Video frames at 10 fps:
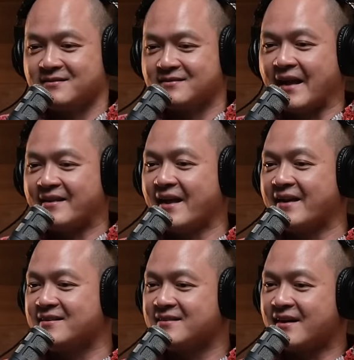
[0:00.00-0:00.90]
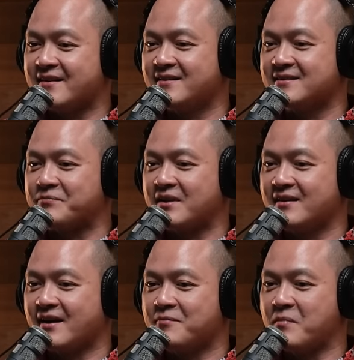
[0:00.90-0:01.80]
that that is, uh, I think,
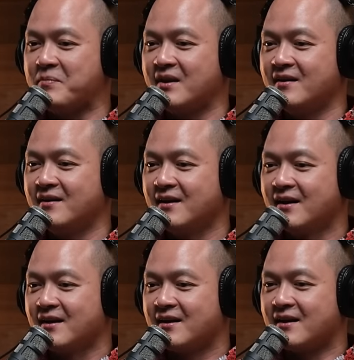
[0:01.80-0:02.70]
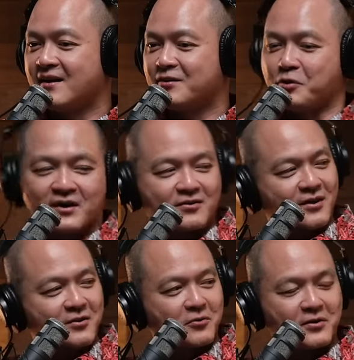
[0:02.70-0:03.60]
something that maybe uh, you are you
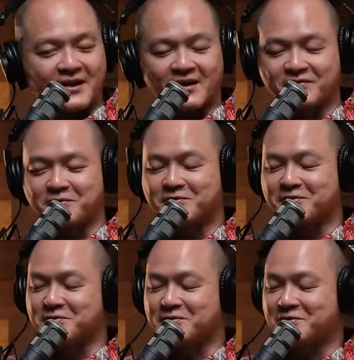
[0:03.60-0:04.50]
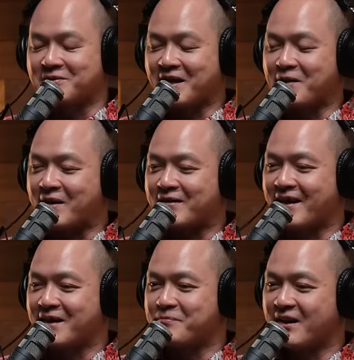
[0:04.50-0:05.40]
are not old enough to to to think about that.